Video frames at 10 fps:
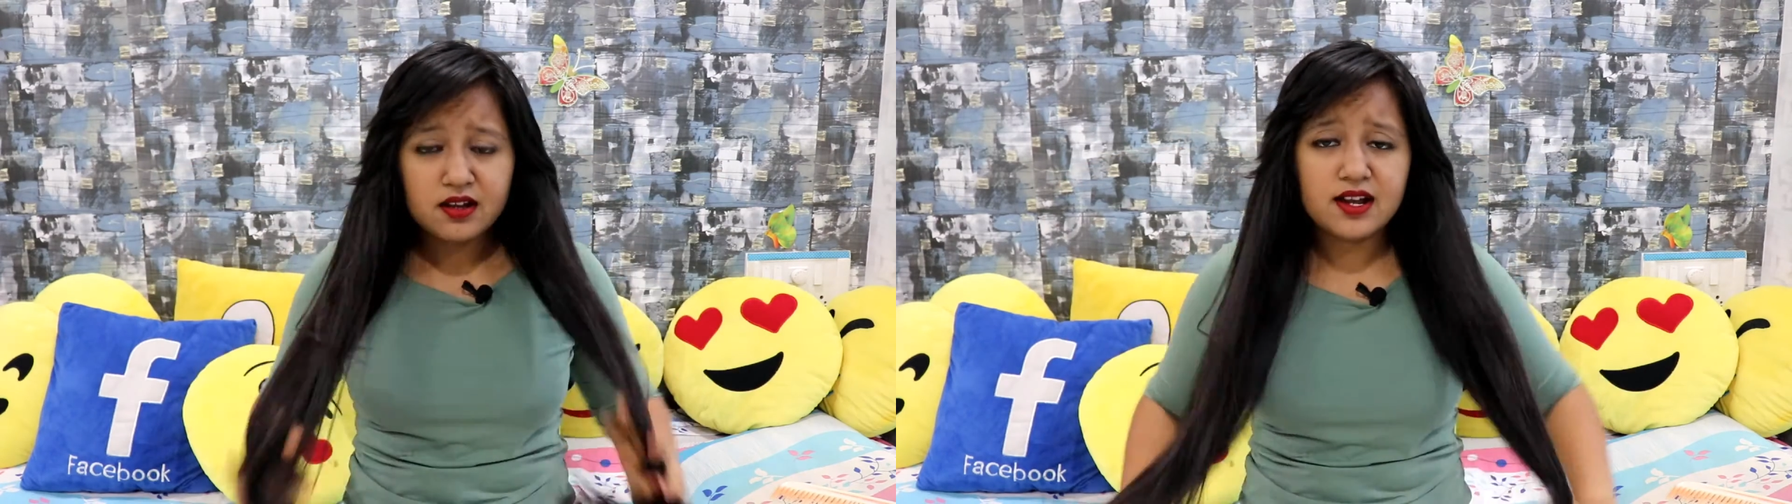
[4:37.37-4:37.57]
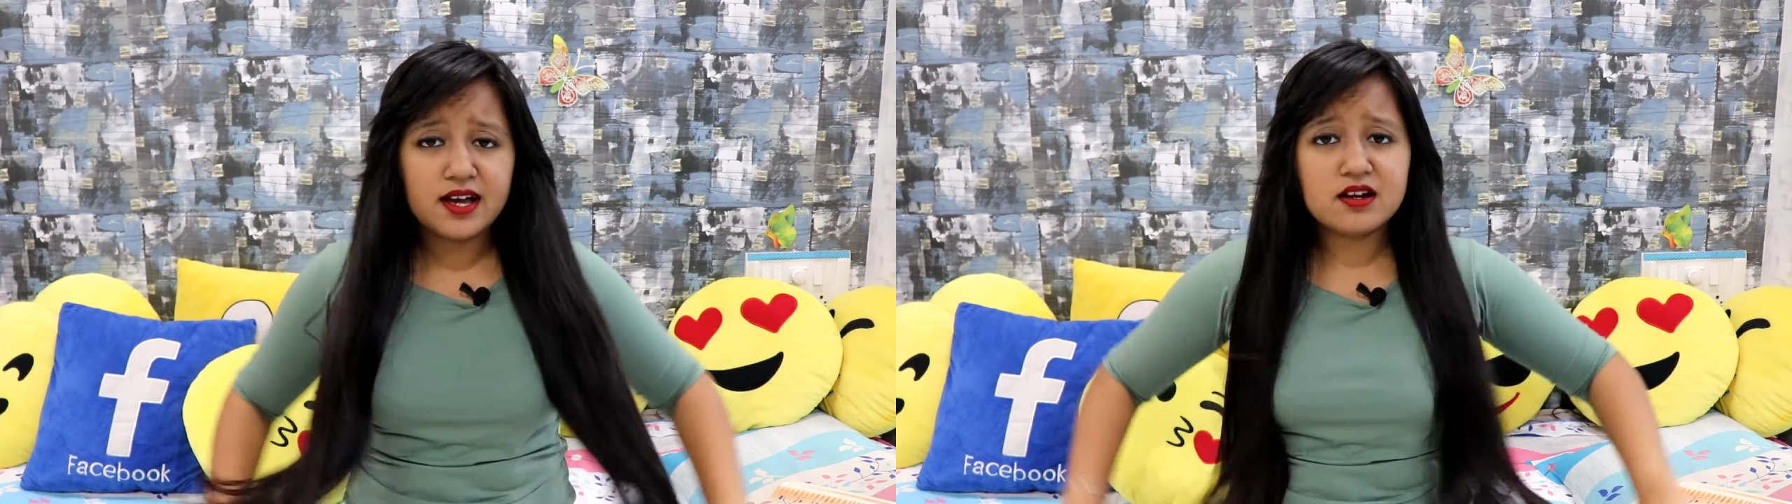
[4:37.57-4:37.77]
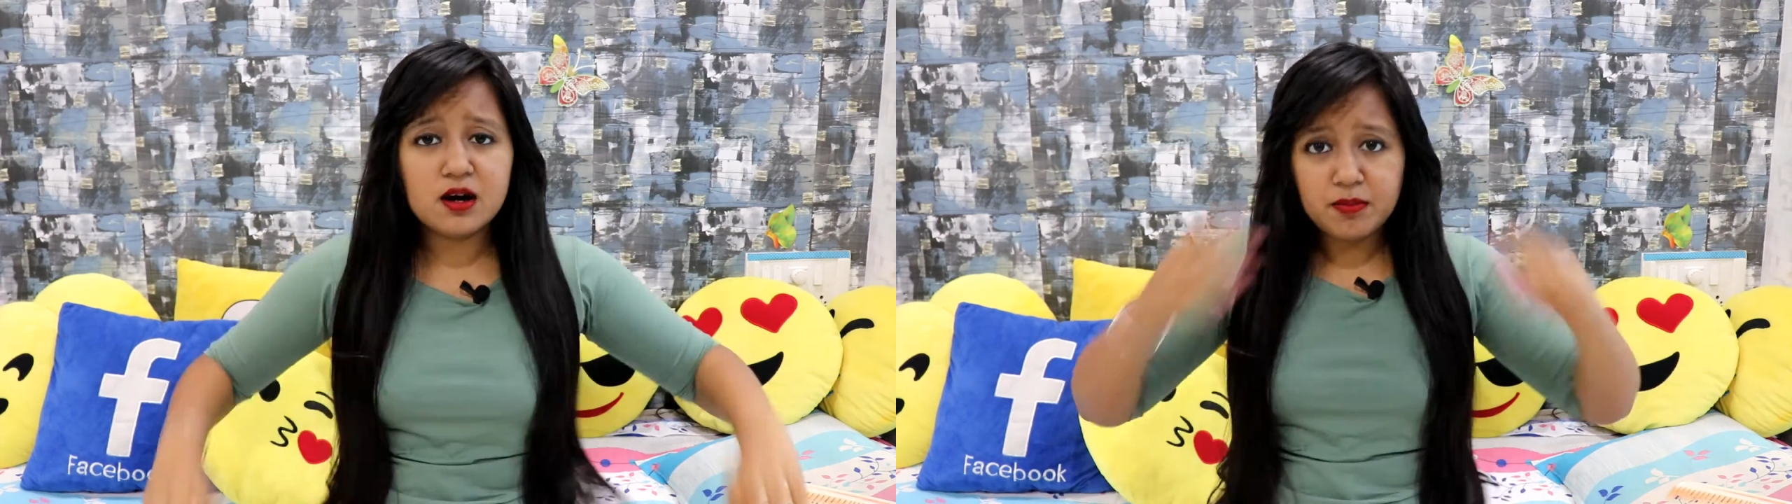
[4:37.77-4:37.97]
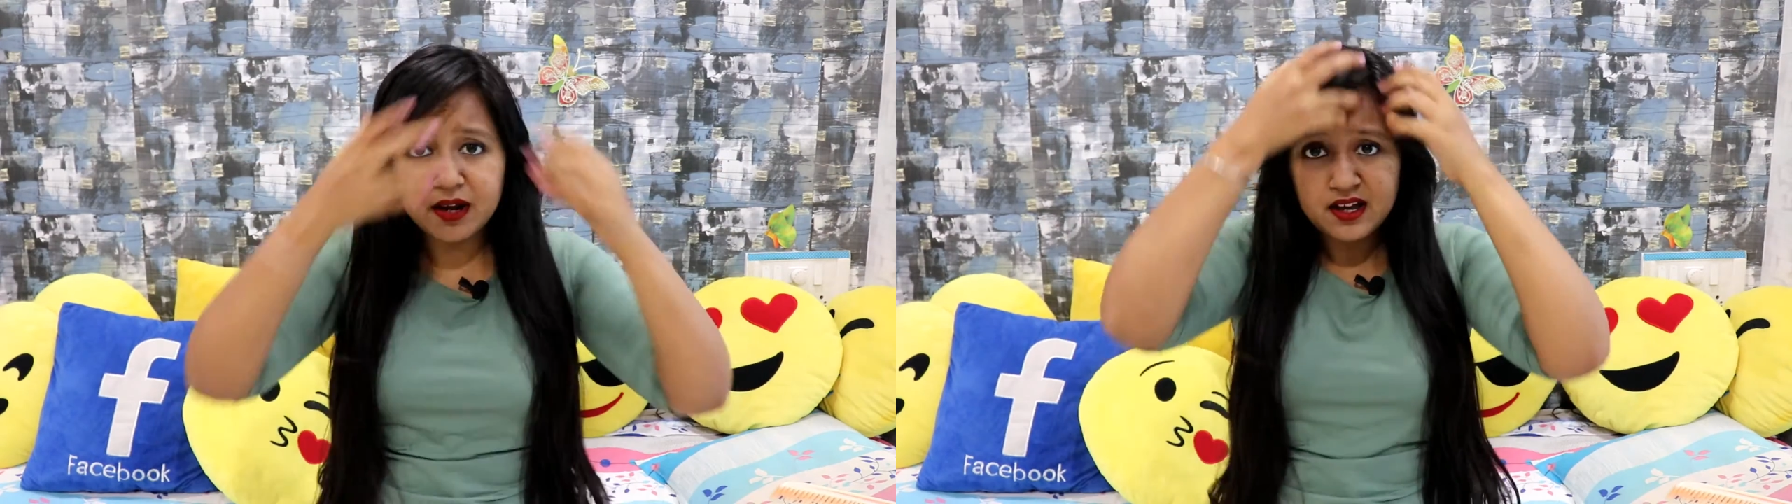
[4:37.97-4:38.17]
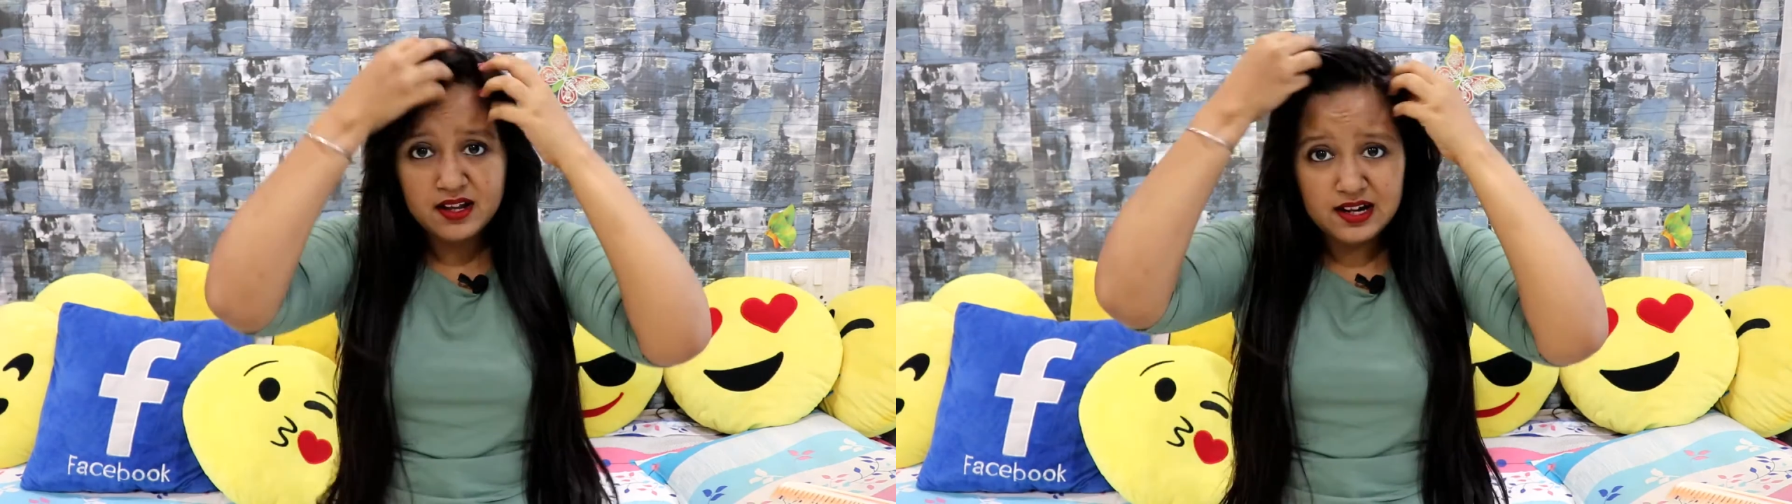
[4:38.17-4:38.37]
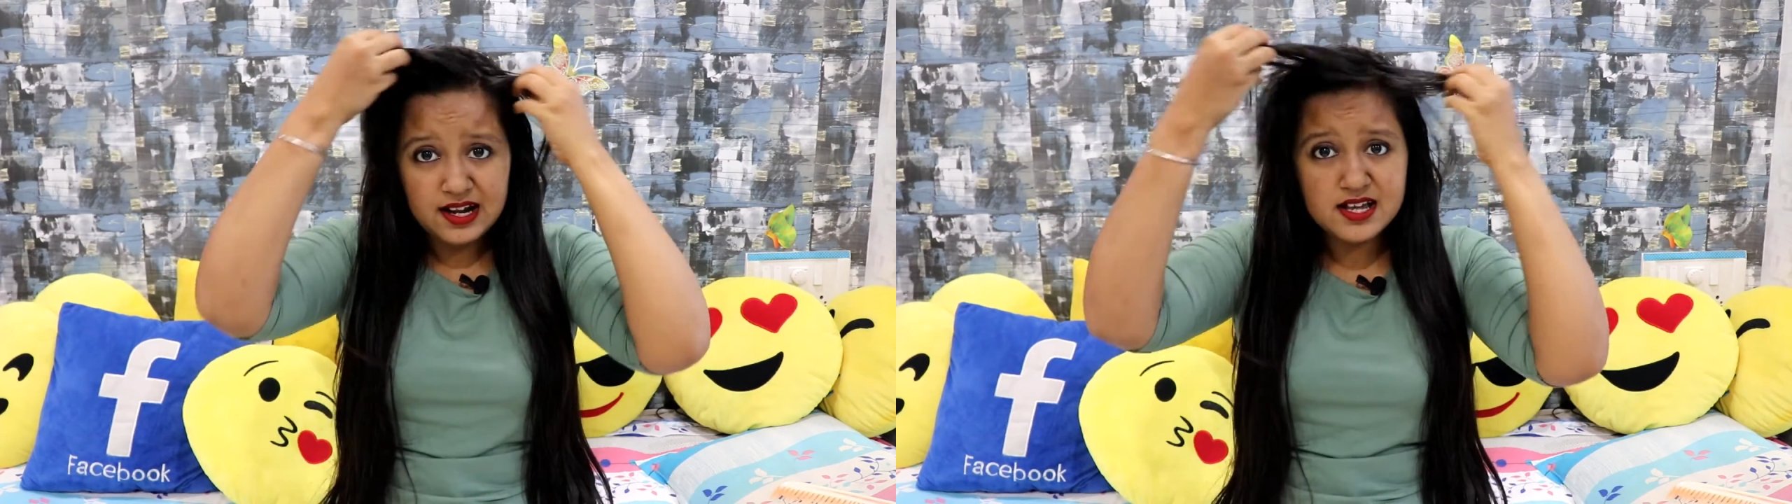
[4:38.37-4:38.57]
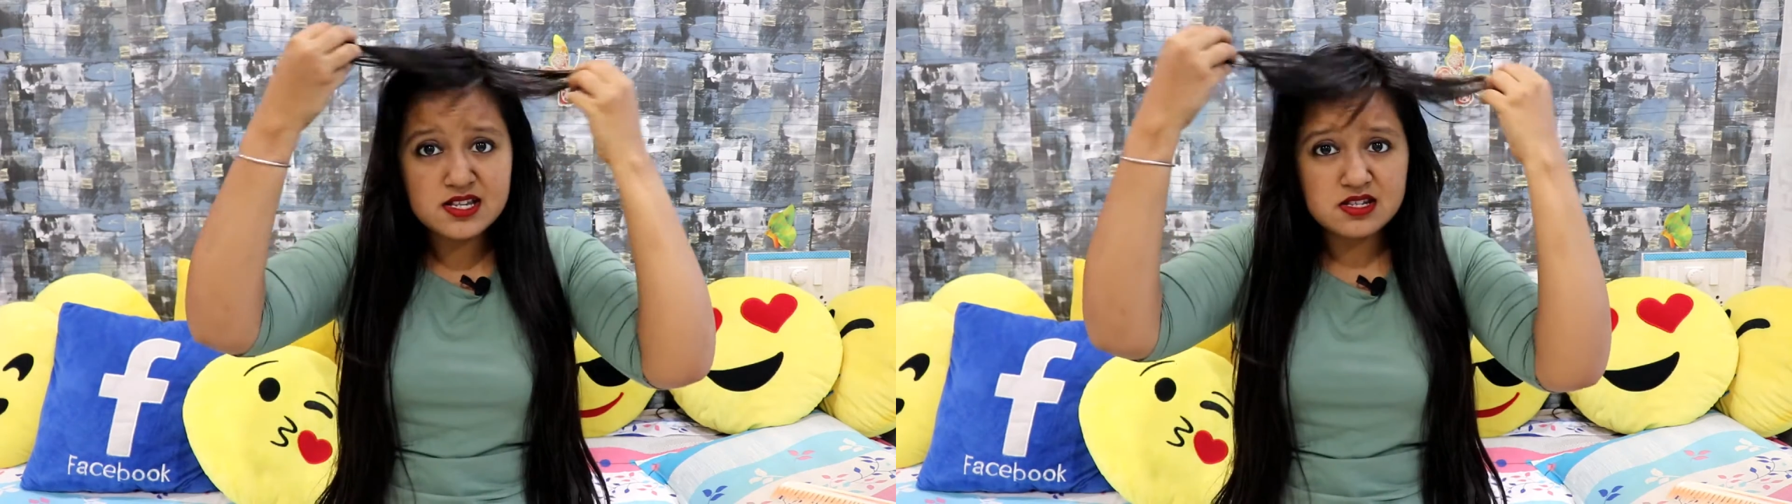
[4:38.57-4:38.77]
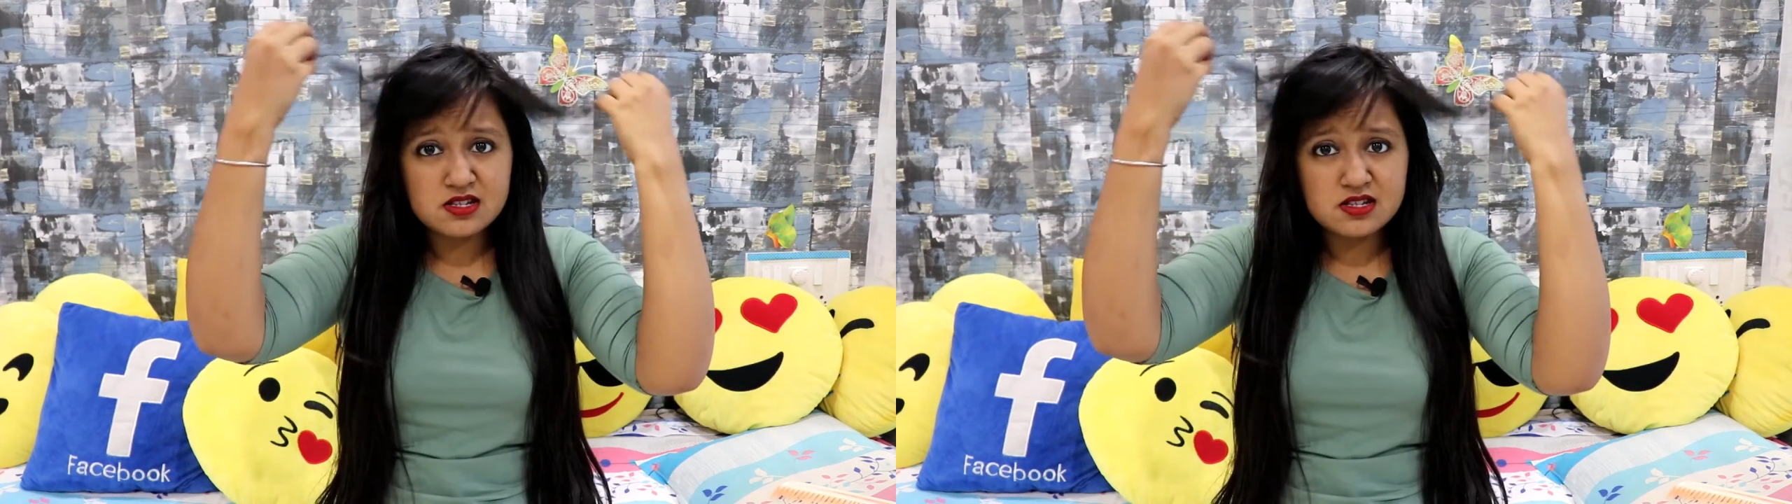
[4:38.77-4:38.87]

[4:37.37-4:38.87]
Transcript: Like apply less